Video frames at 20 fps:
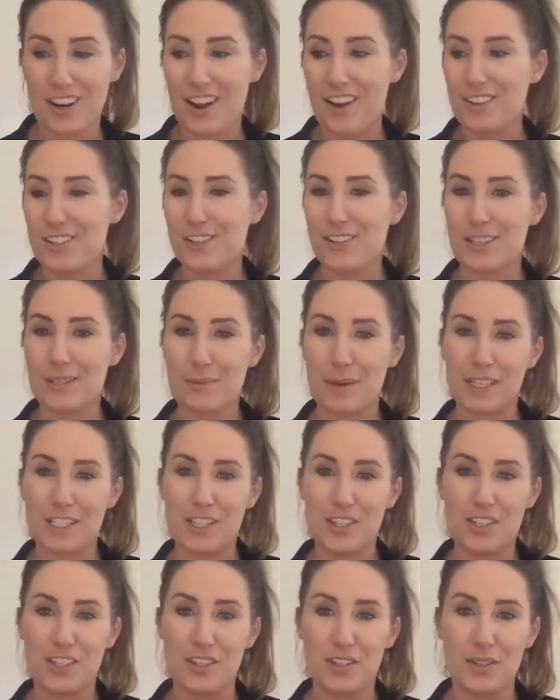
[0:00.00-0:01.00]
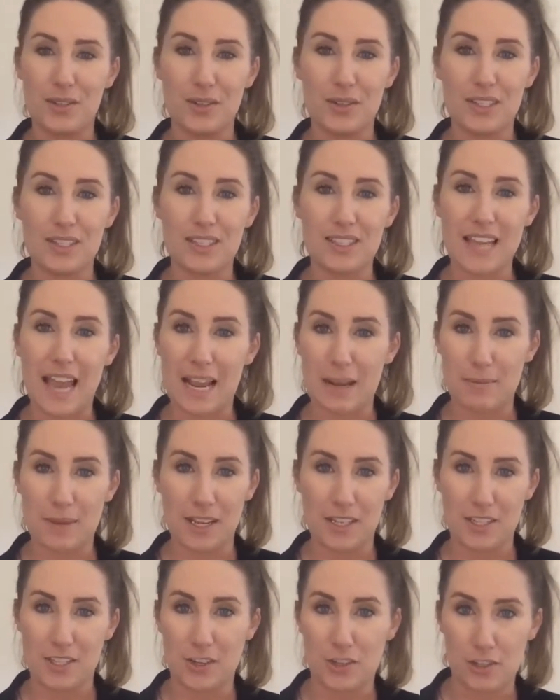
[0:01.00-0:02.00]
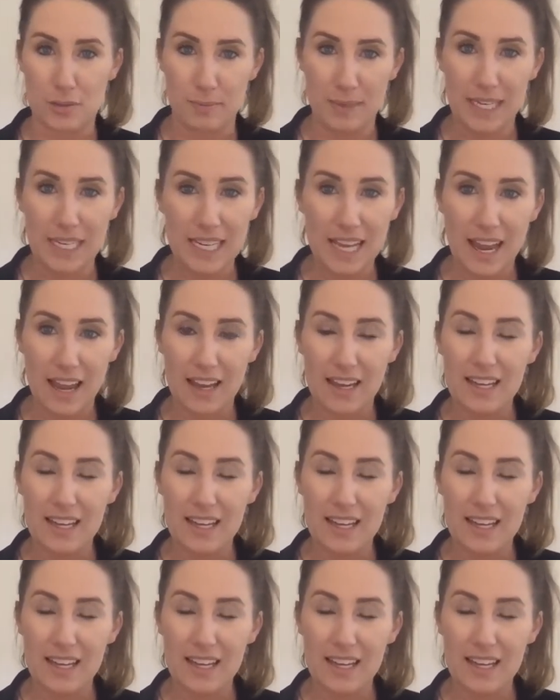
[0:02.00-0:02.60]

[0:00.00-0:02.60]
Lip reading: I also expect you to tag me on social media.